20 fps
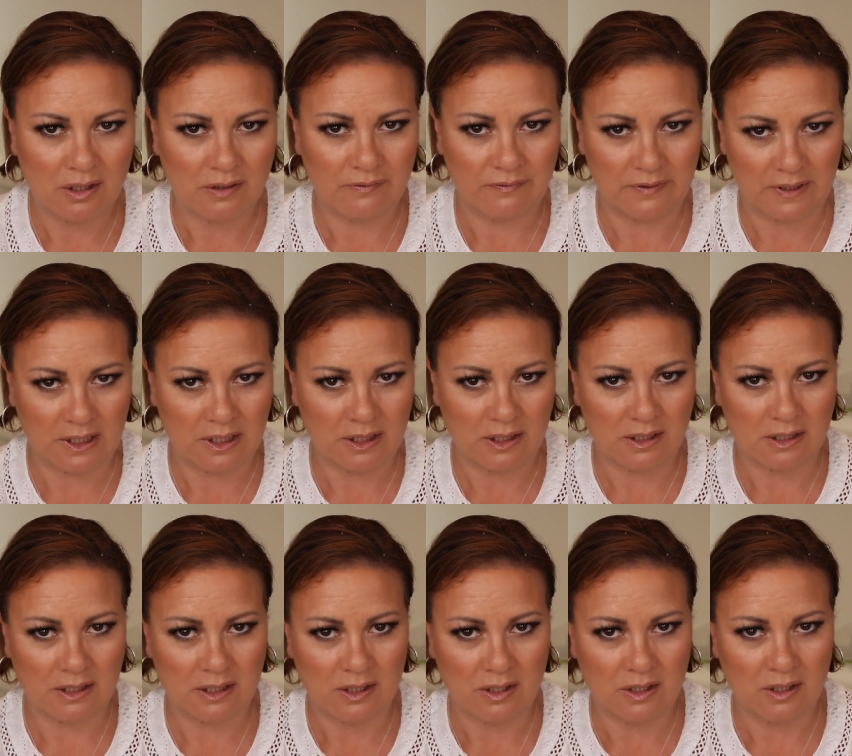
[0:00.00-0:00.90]

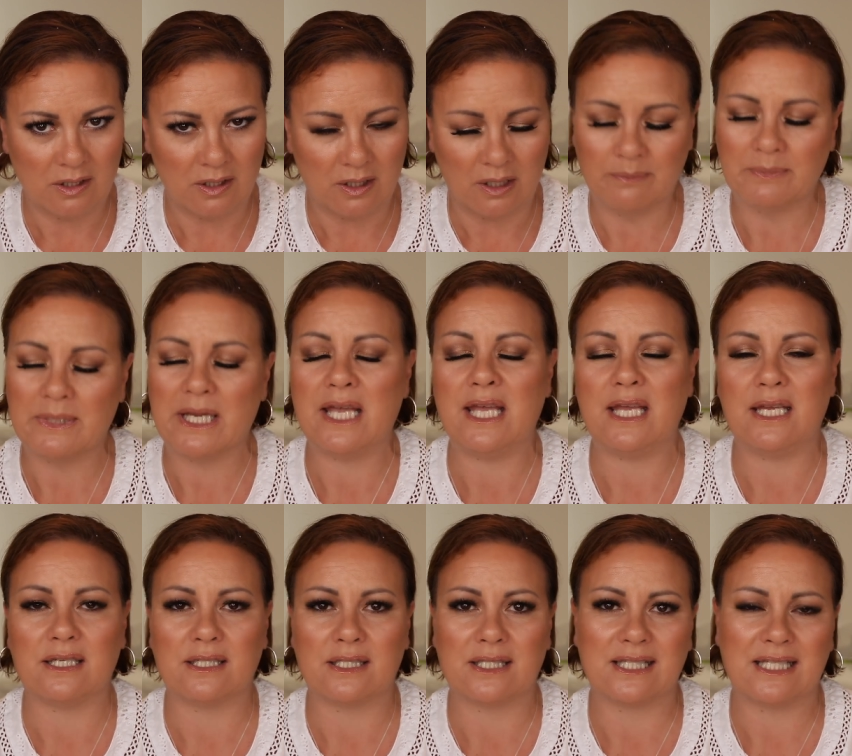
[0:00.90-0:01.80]
fingers on my
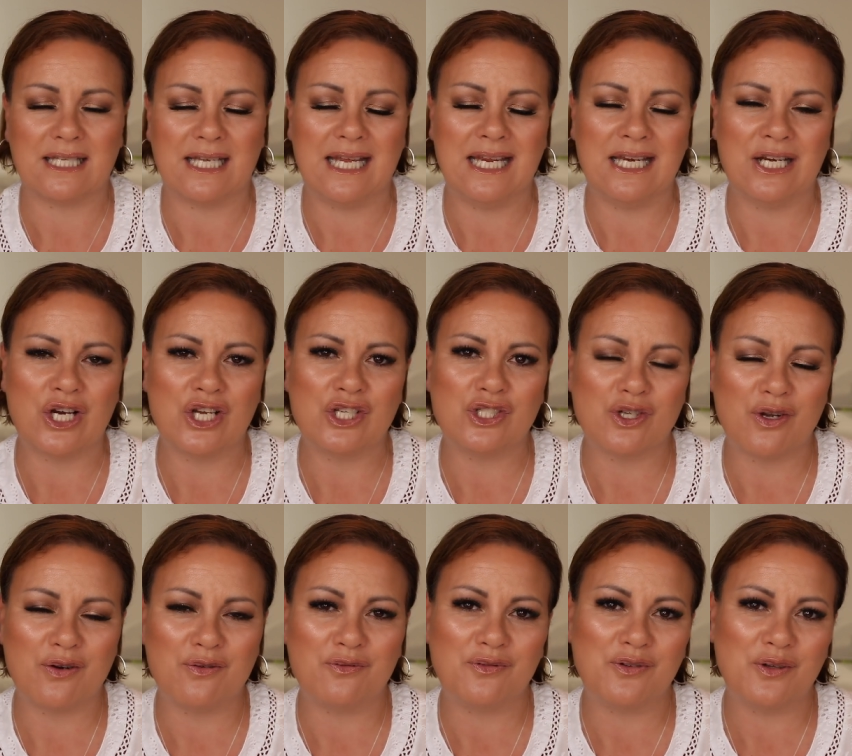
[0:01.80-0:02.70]
hands, and I
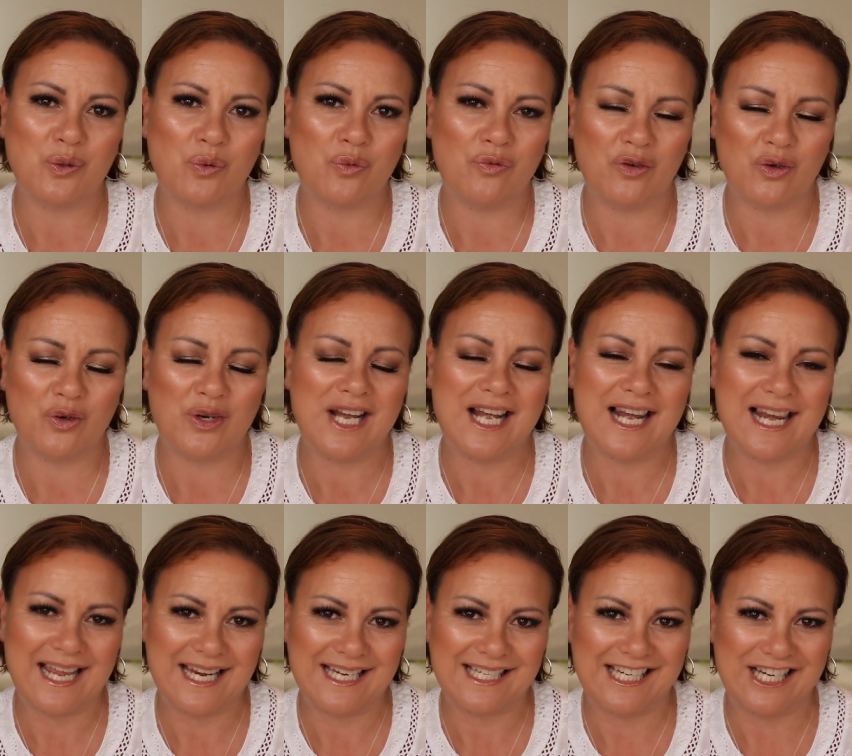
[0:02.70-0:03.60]
don't feel very
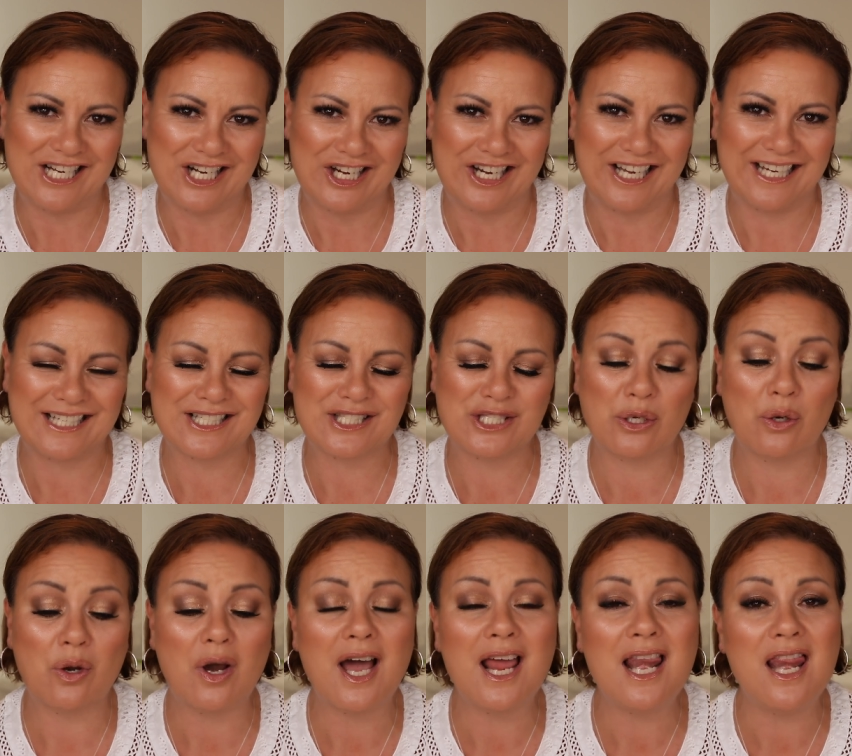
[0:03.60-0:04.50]
ladylike.
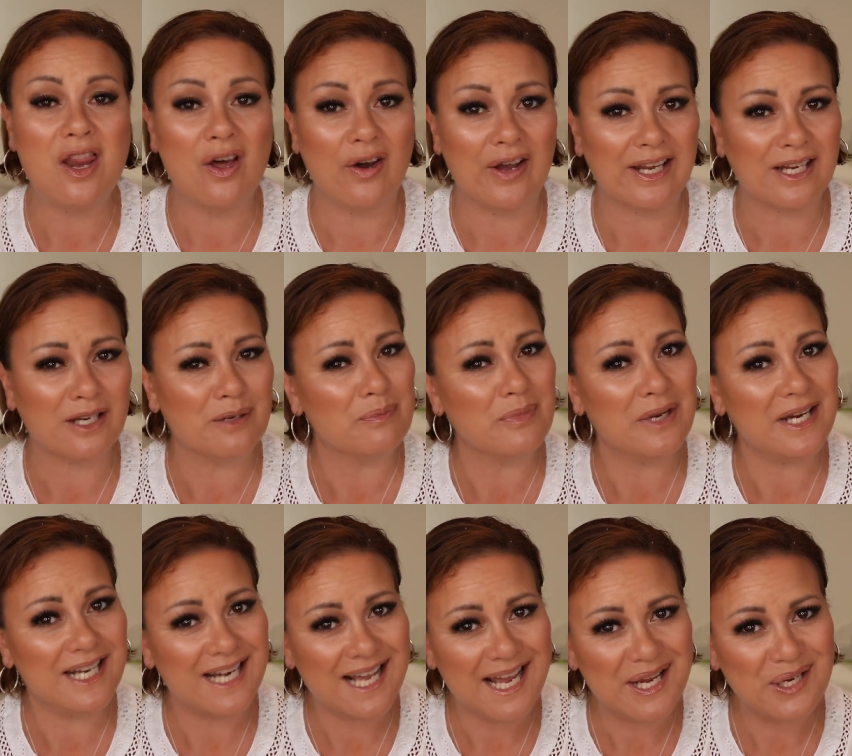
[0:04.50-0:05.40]
So I like my
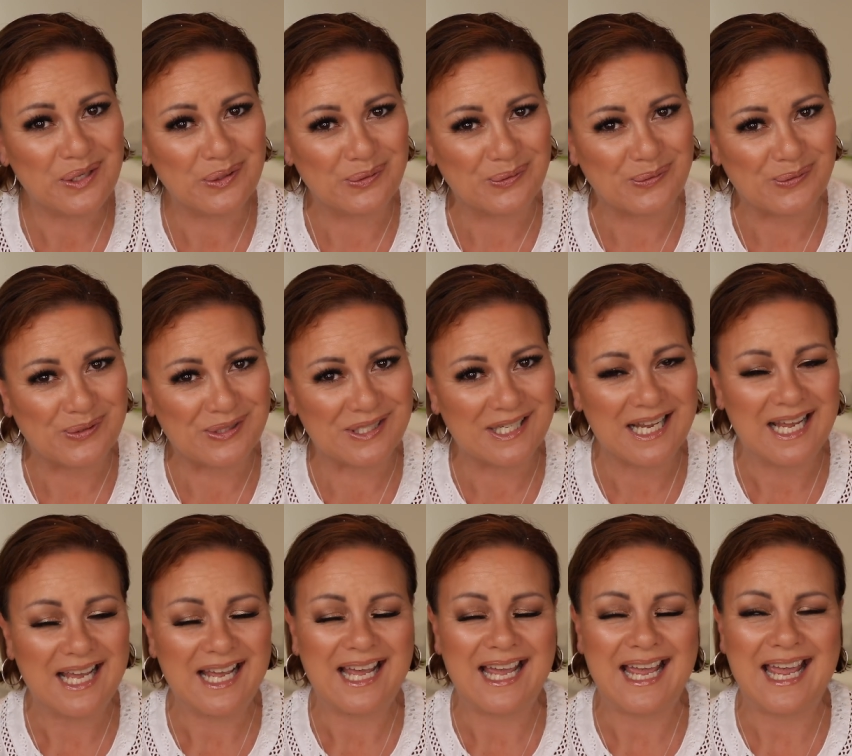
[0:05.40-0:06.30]
nails,
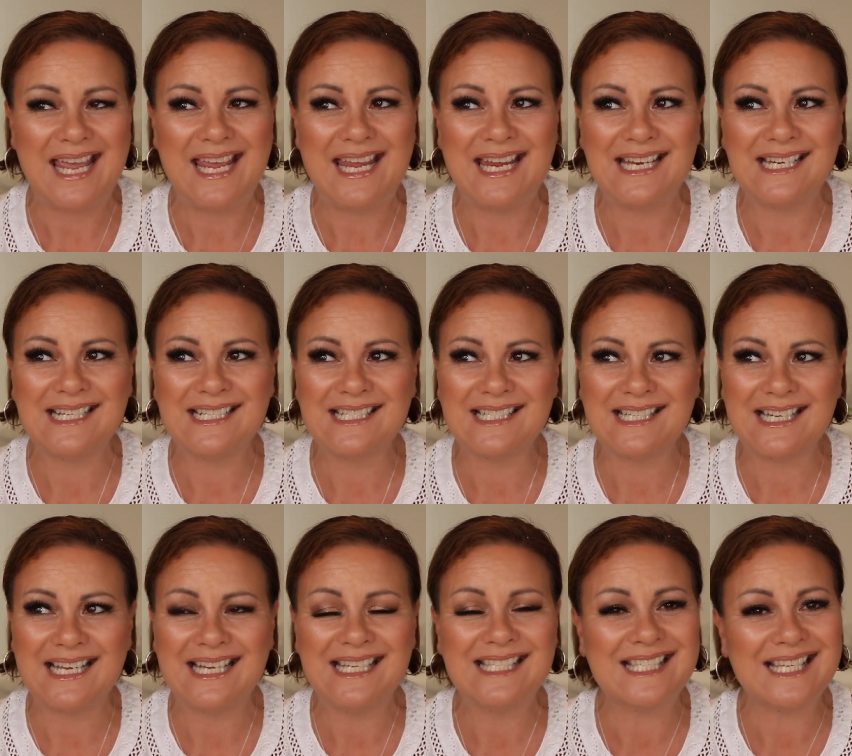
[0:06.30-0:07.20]
and
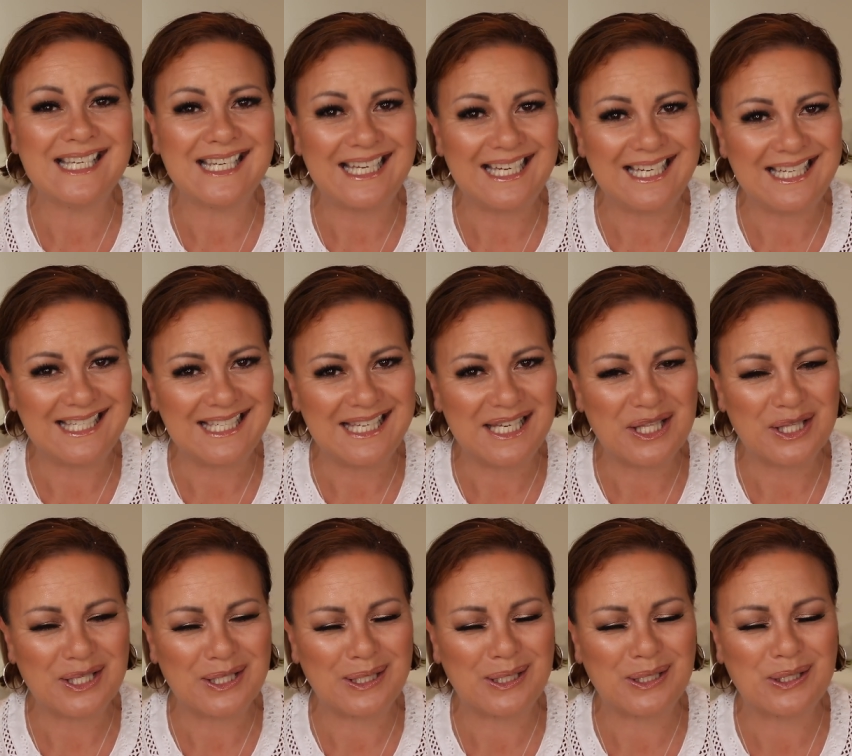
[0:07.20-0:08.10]
it's an easy
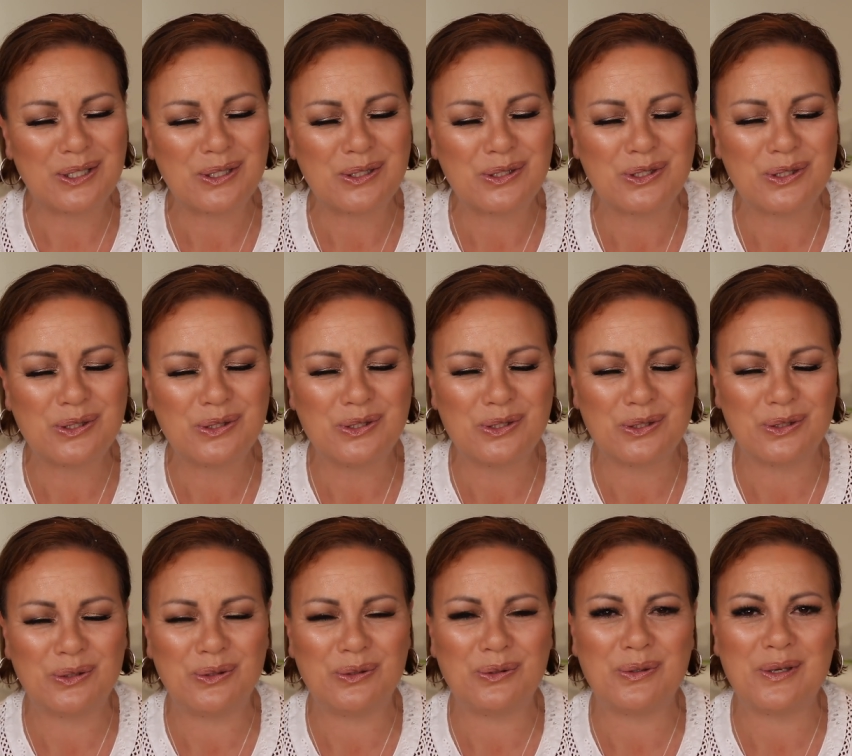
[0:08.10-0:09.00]
thing to
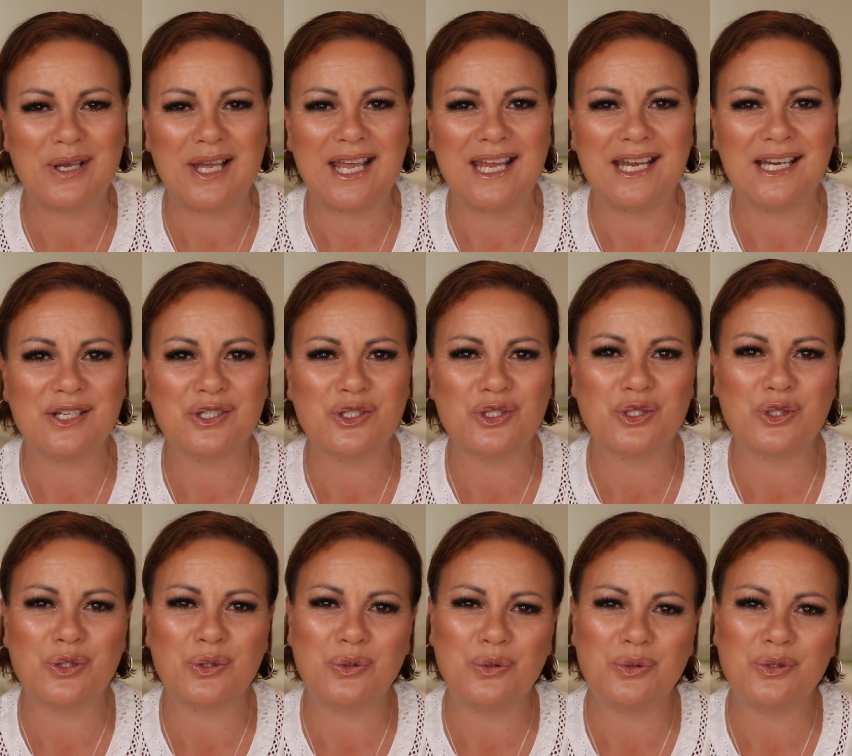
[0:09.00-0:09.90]
do and
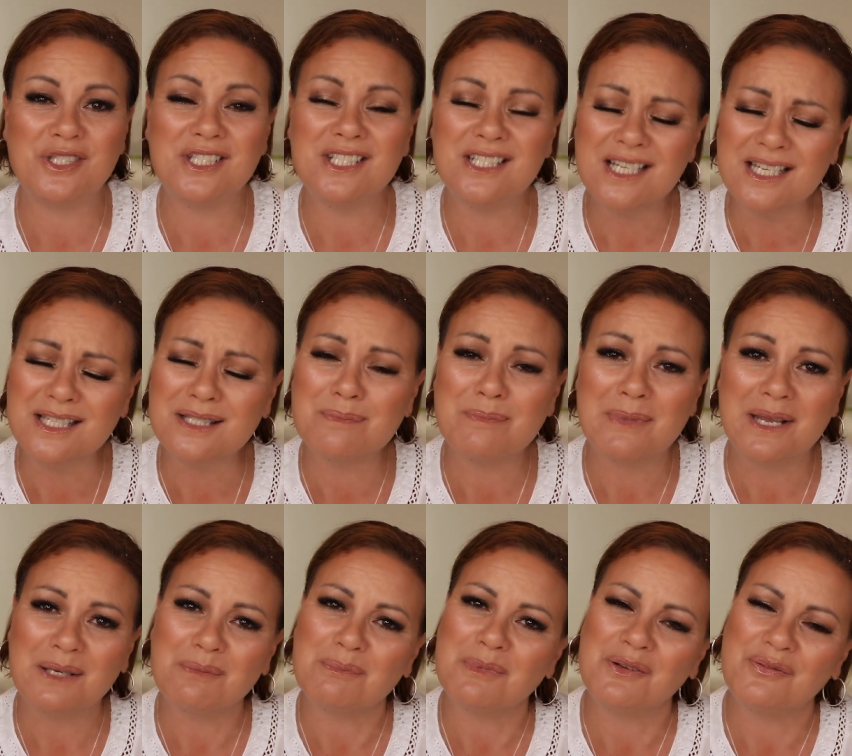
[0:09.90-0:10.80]
to just
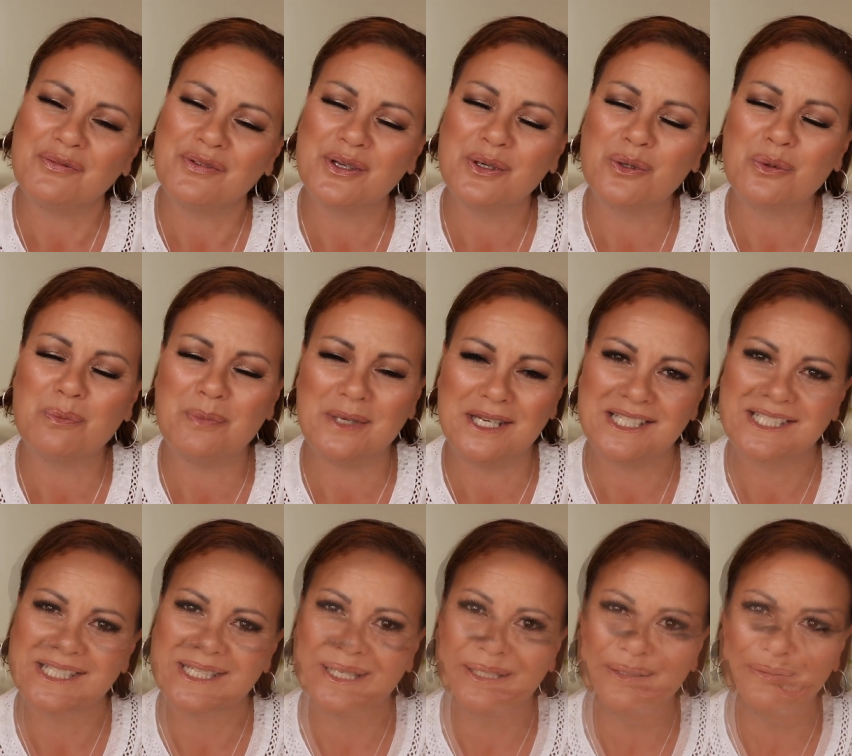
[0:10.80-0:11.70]
make me feel
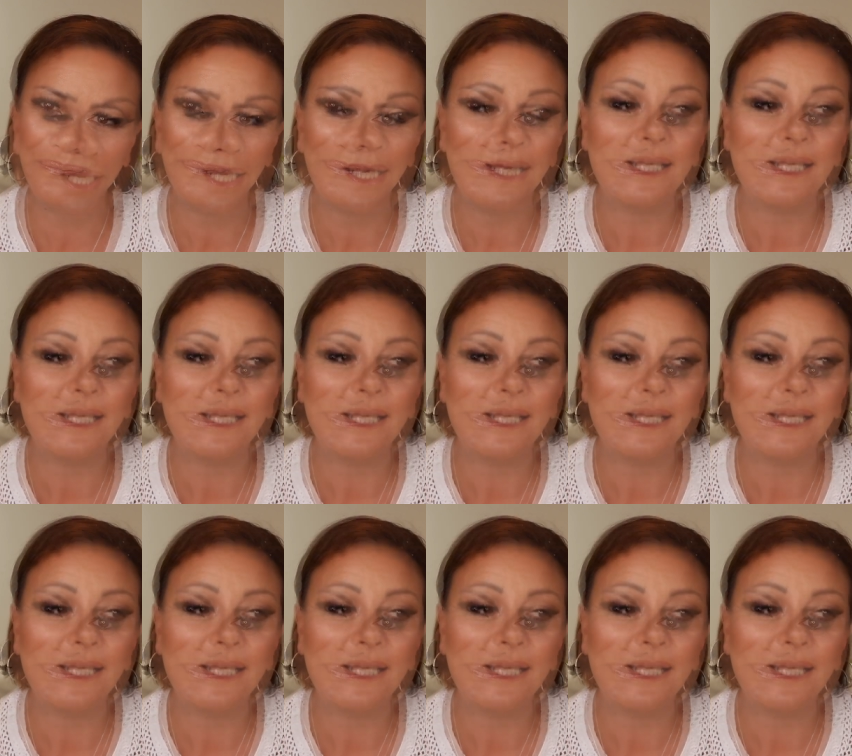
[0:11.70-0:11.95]
better.